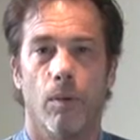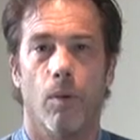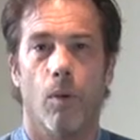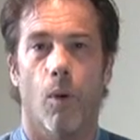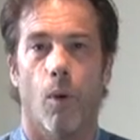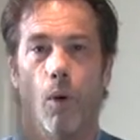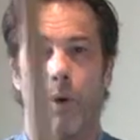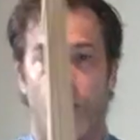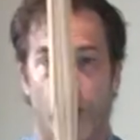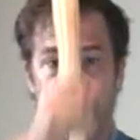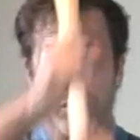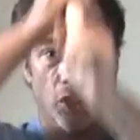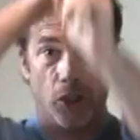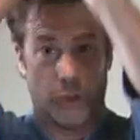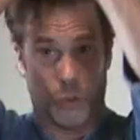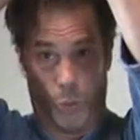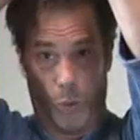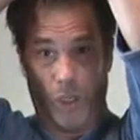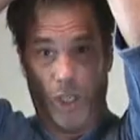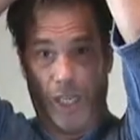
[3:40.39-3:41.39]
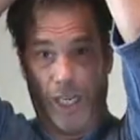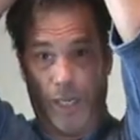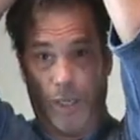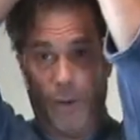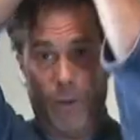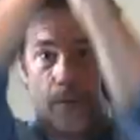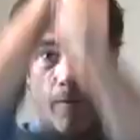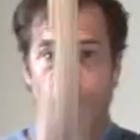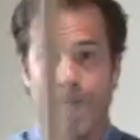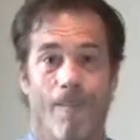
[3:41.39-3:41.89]
oh, this is really
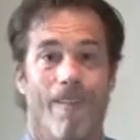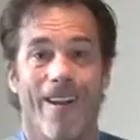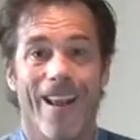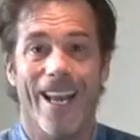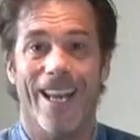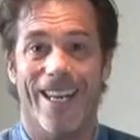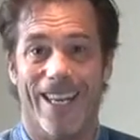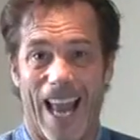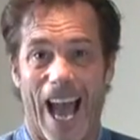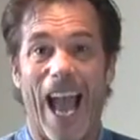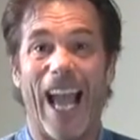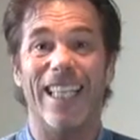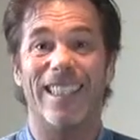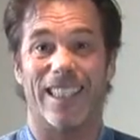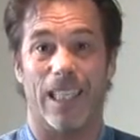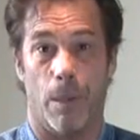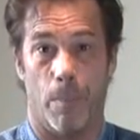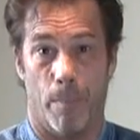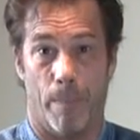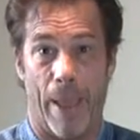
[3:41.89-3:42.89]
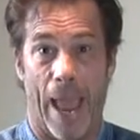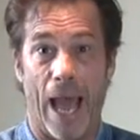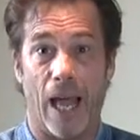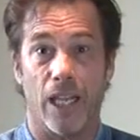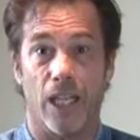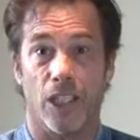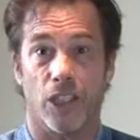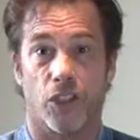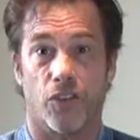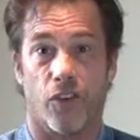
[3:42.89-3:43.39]
nice and
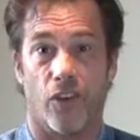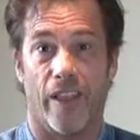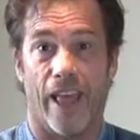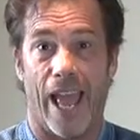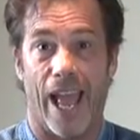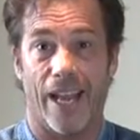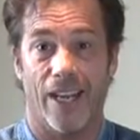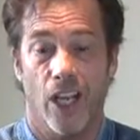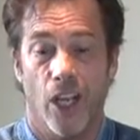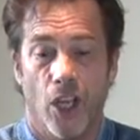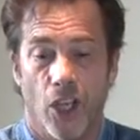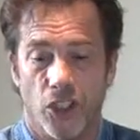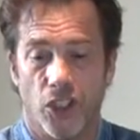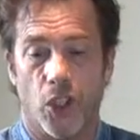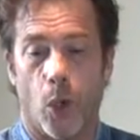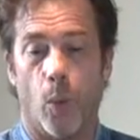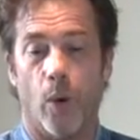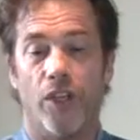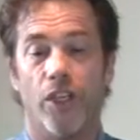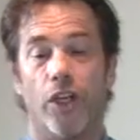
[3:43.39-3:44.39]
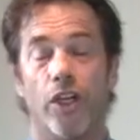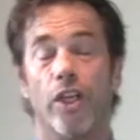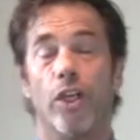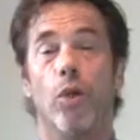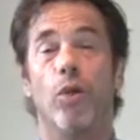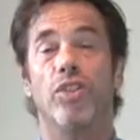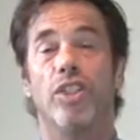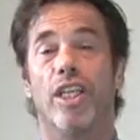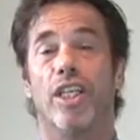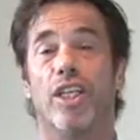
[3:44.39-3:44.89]
balanced for that. So when you're
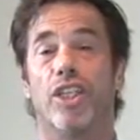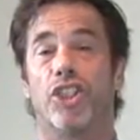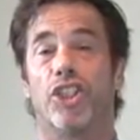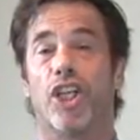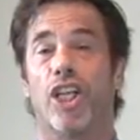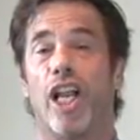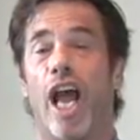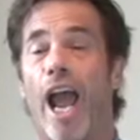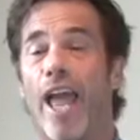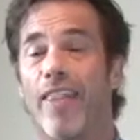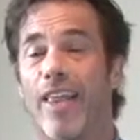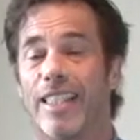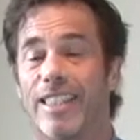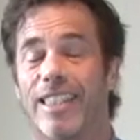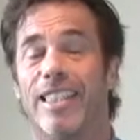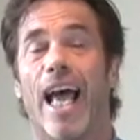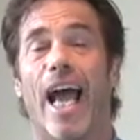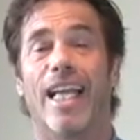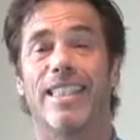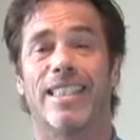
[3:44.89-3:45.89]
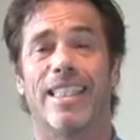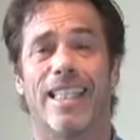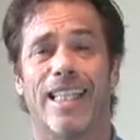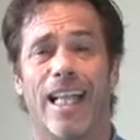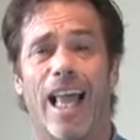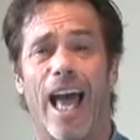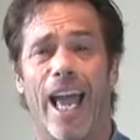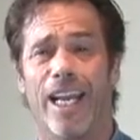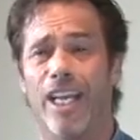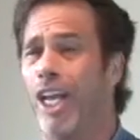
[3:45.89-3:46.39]
using a shinai that's nice and
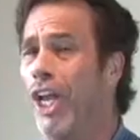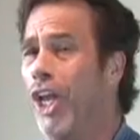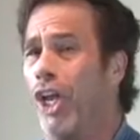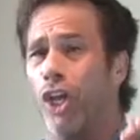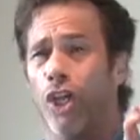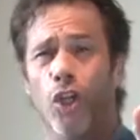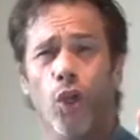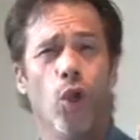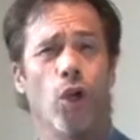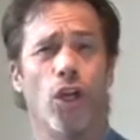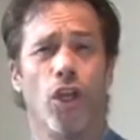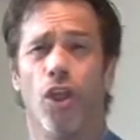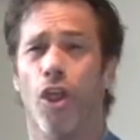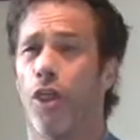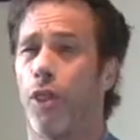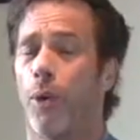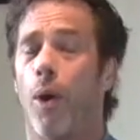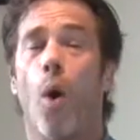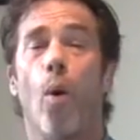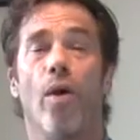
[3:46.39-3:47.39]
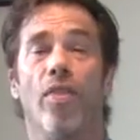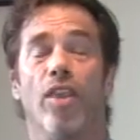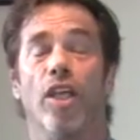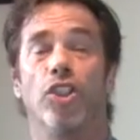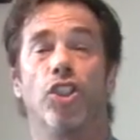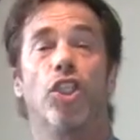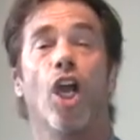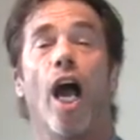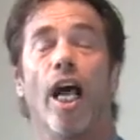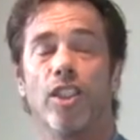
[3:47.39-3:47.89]
light, you can throw in the
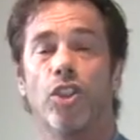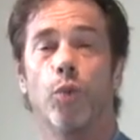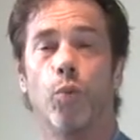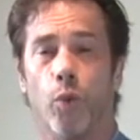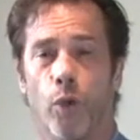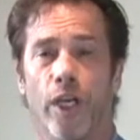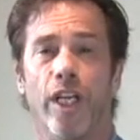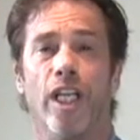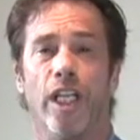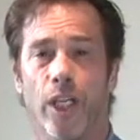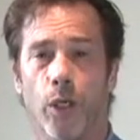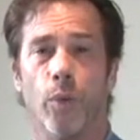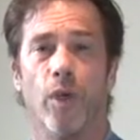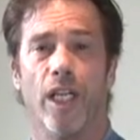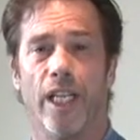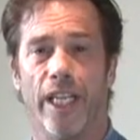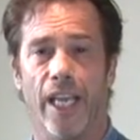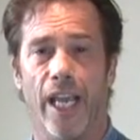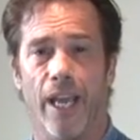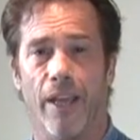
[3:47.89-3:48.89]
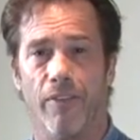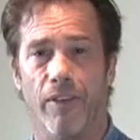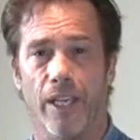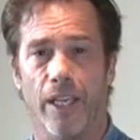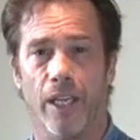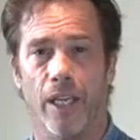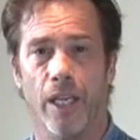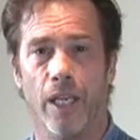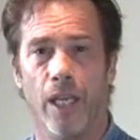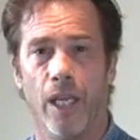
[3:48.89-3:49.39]
shots really, really
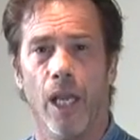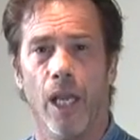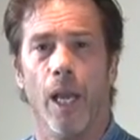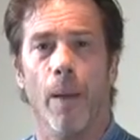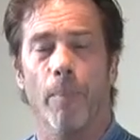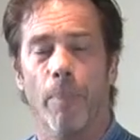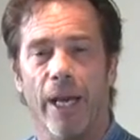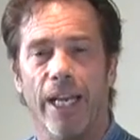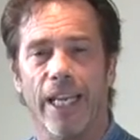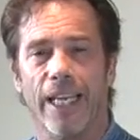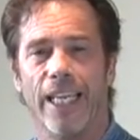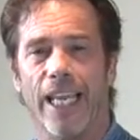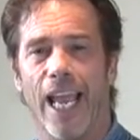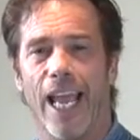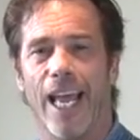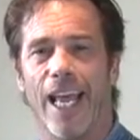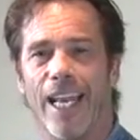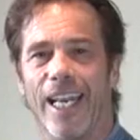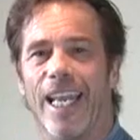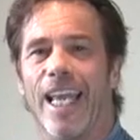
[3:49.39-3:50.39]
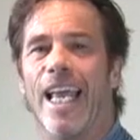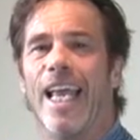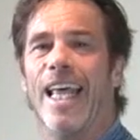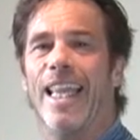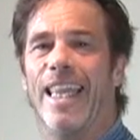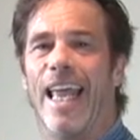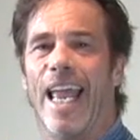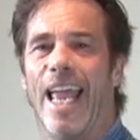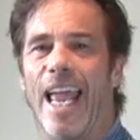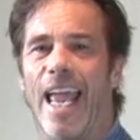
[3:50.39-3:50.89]
heavy. But again,
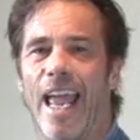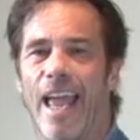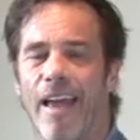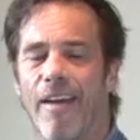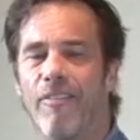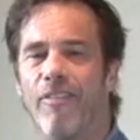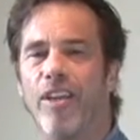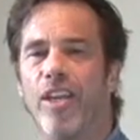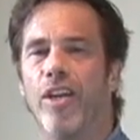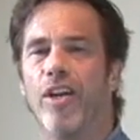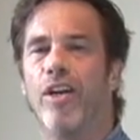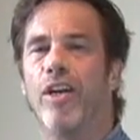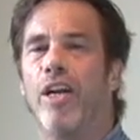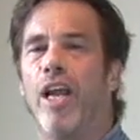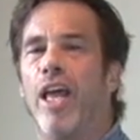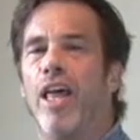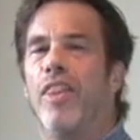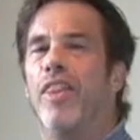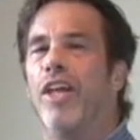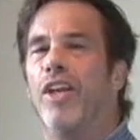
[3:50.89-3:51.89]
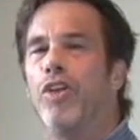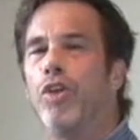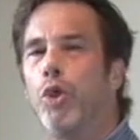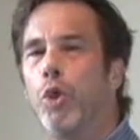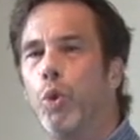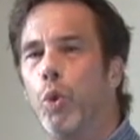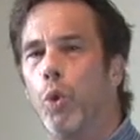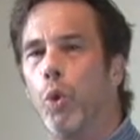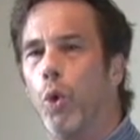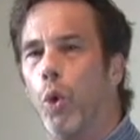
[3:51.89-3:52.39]
the heavier the
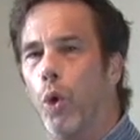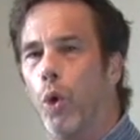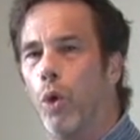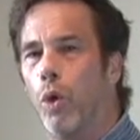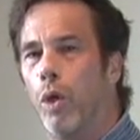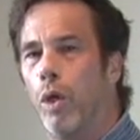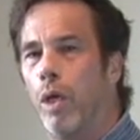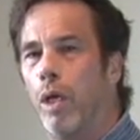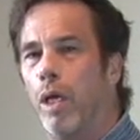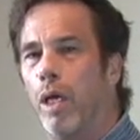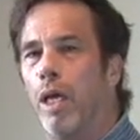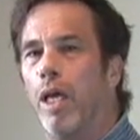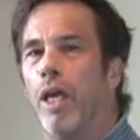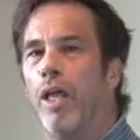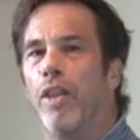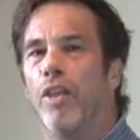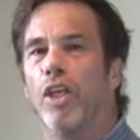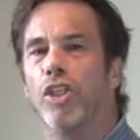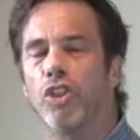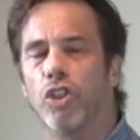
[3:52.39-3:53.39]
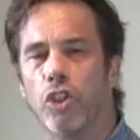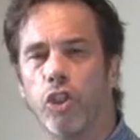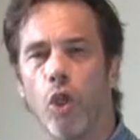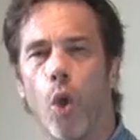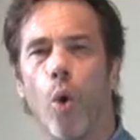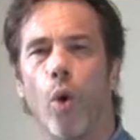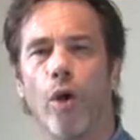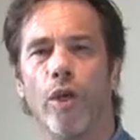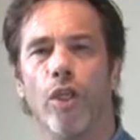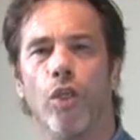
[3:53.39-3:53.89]
tool, the
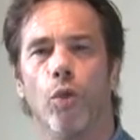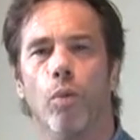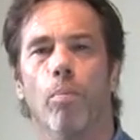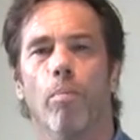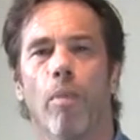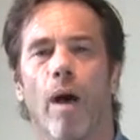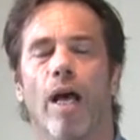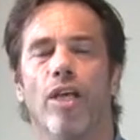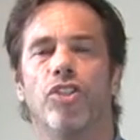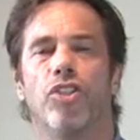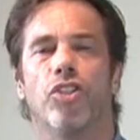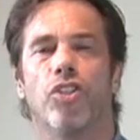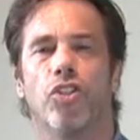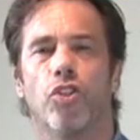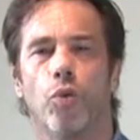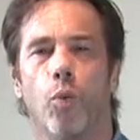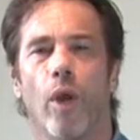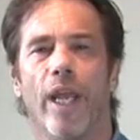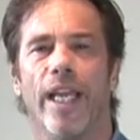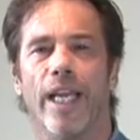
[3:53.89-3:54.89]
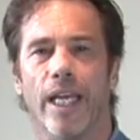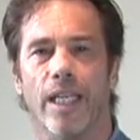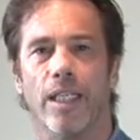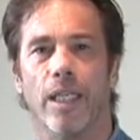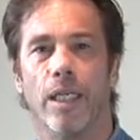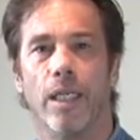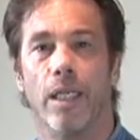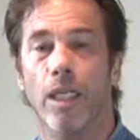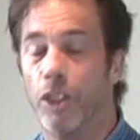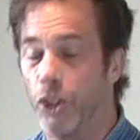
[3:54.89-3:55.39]
slower you must swing it.
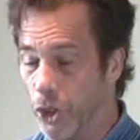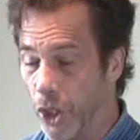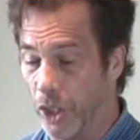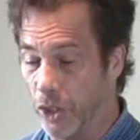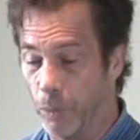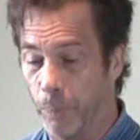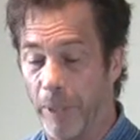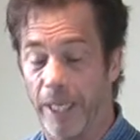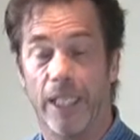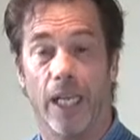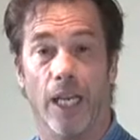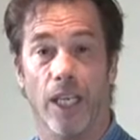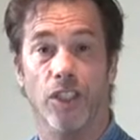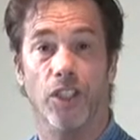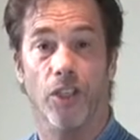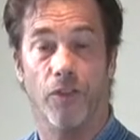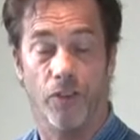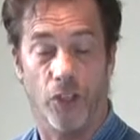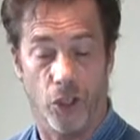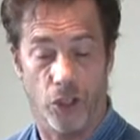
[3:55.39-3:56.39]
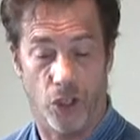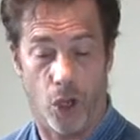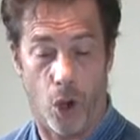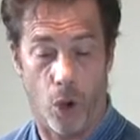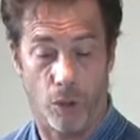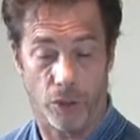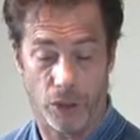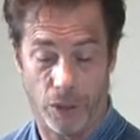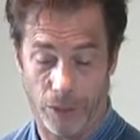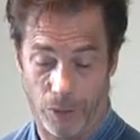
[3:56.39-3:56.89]
Just because if you
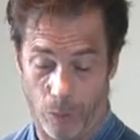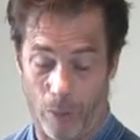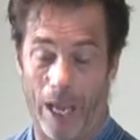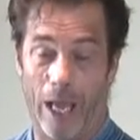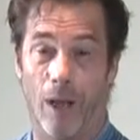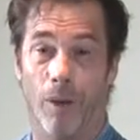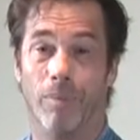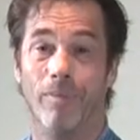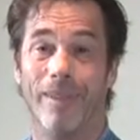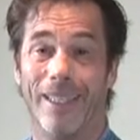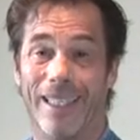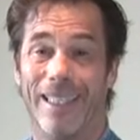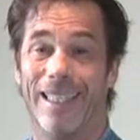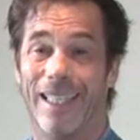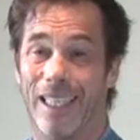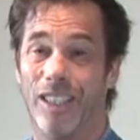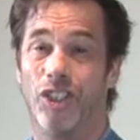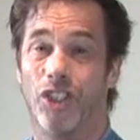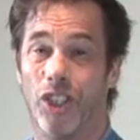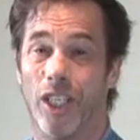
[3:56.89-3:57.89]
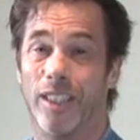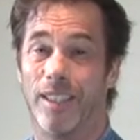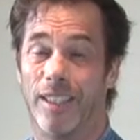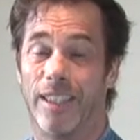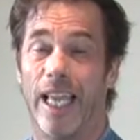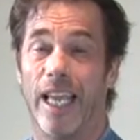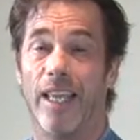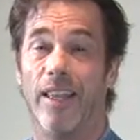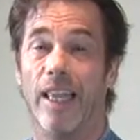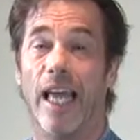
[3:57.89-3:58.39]
don't, well, let's just
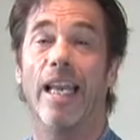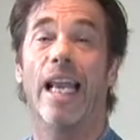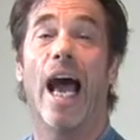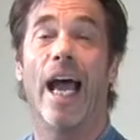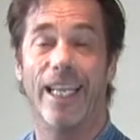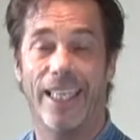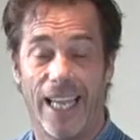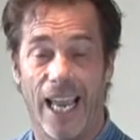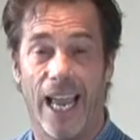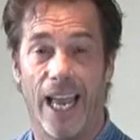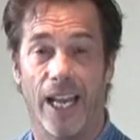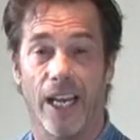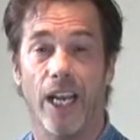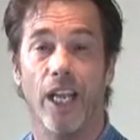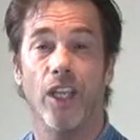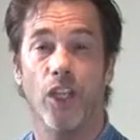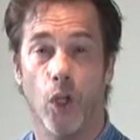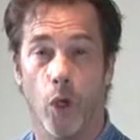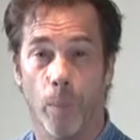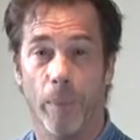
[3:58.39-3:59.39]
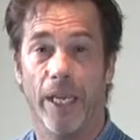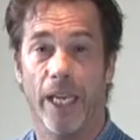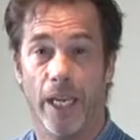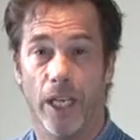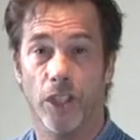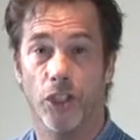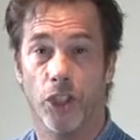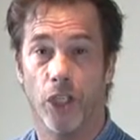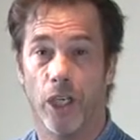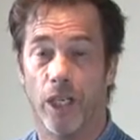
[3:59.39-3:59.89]
say that again, you'll be
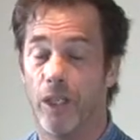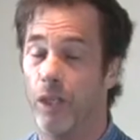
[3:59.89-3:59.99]
injured,